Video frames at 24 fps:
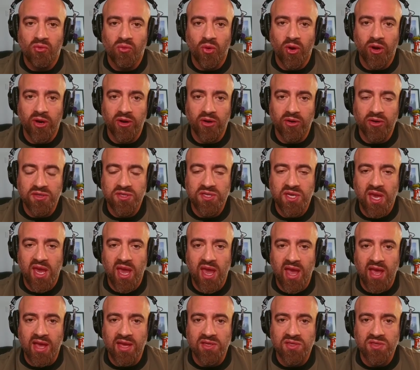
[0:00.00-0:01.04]
Reuters
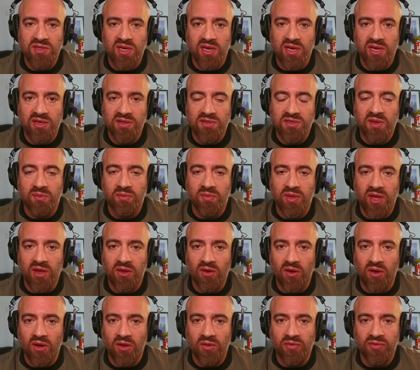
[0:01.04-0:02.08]
has something
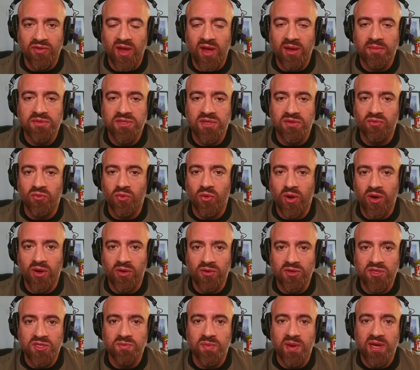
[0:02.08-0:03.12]
called Thomson
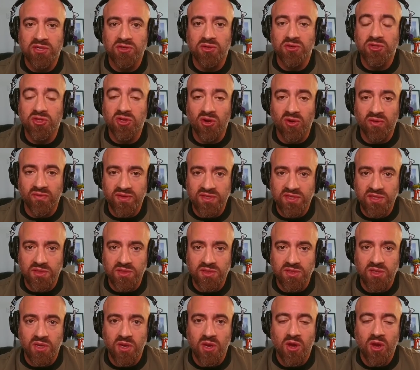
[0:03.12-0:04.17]
Reuters Special
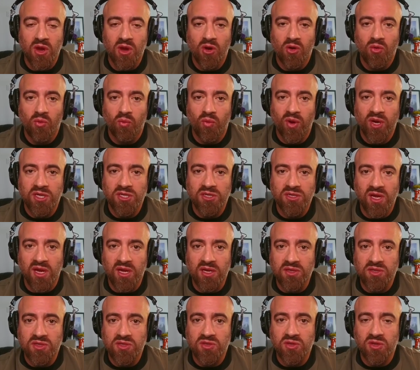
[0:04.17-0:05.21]
Services, which
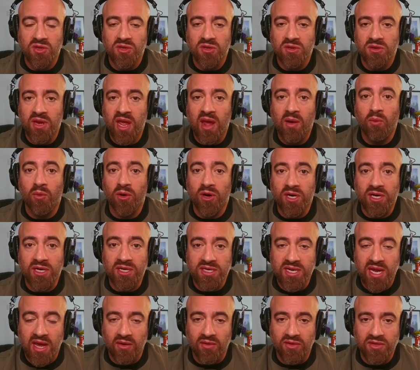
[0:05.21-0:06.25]
does network
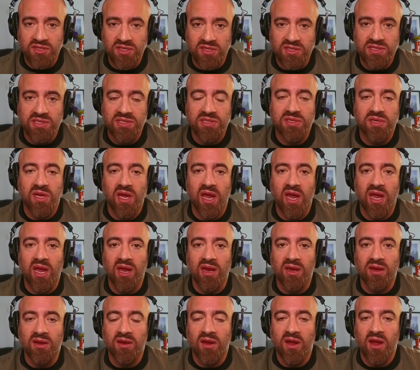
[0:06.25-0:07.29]
intelligence
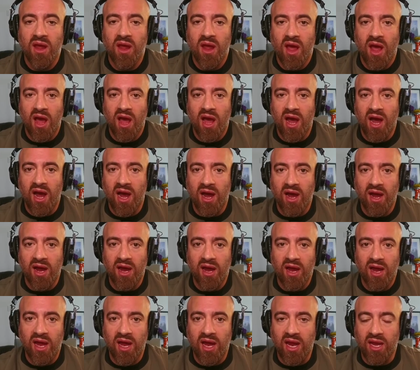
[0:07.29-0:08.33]
and
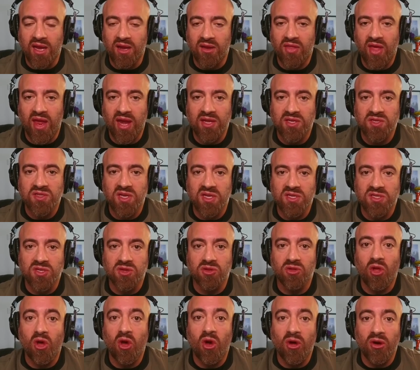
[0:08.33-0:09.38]
that
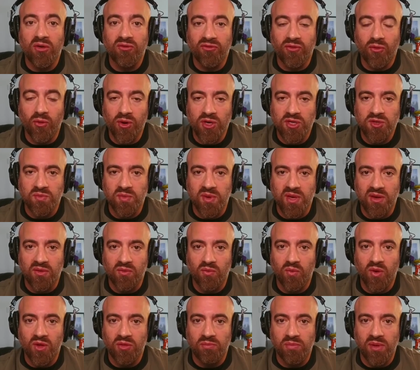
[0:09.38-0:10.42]
assists law enforcement
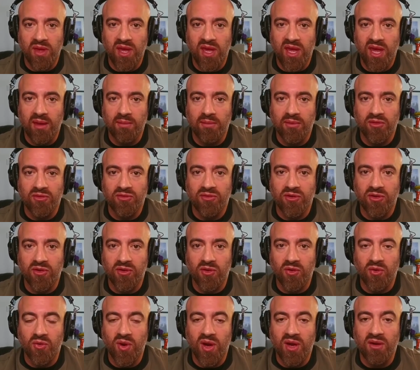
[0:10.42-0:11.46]
with being able
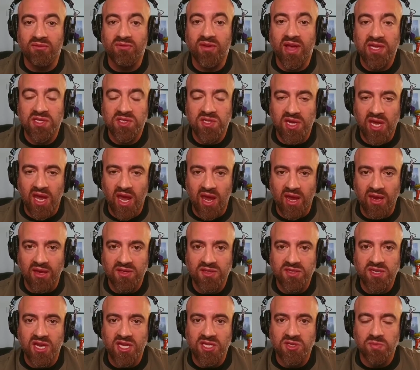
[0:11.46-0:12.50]
to
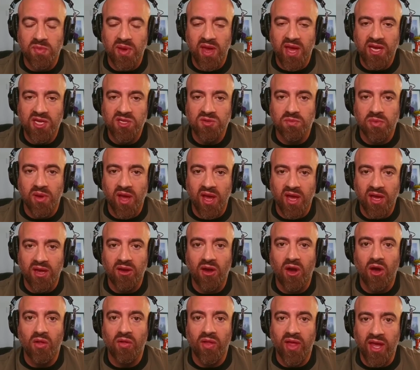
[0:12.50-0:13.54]
investigate suspects by
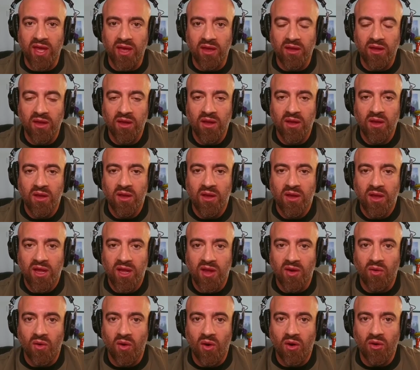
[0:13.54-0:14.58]
culling,
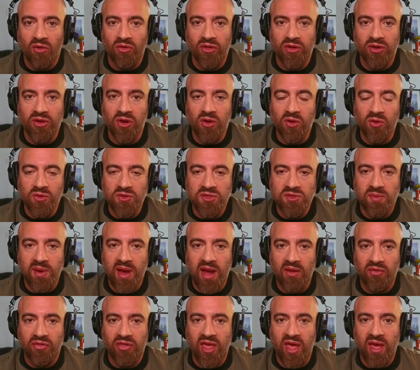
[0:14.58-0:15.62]
all the news
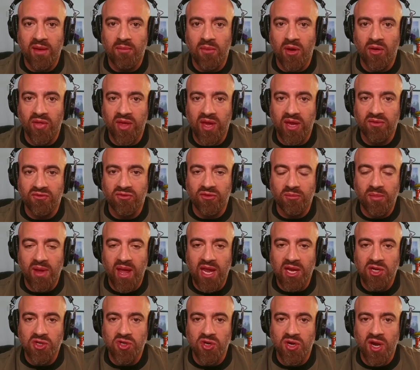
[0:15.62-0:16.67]
about them, all the
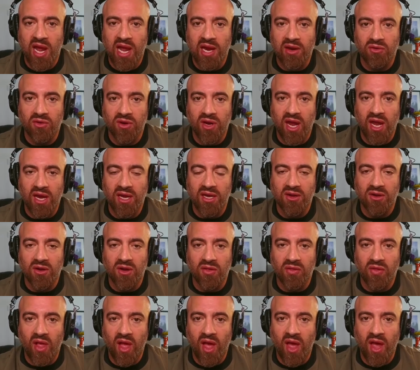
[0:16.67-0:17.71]
information aggregated
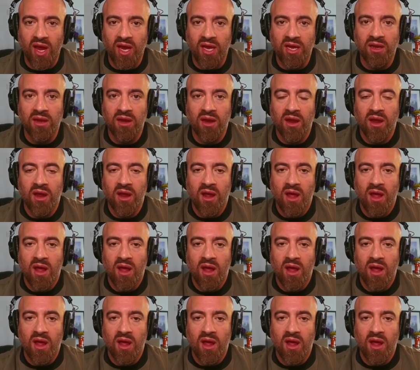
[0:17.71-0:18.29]
online.